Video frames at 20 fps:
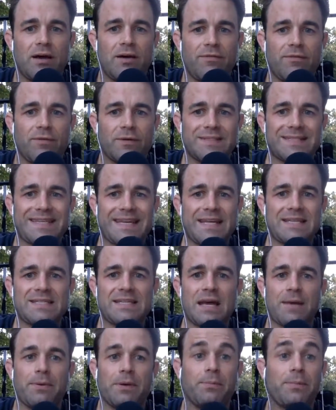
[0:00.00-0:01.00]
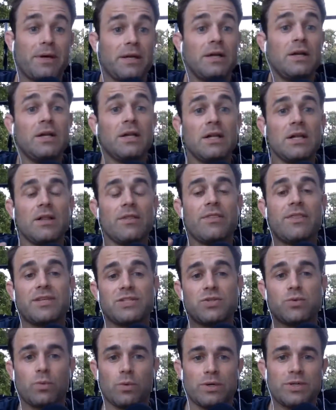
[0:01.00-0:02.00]
for today's topic, but
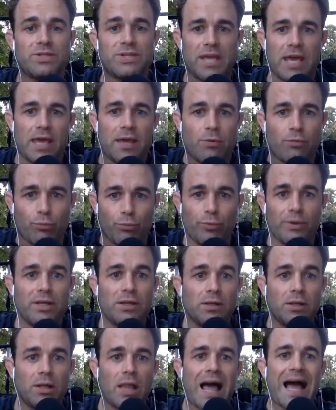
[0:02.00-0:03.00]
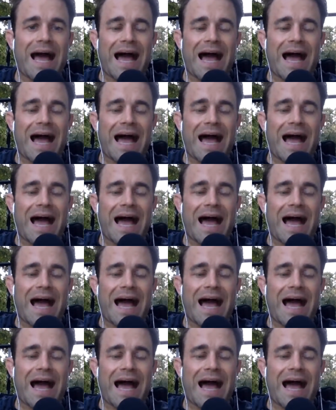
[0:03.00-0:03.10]
this was a real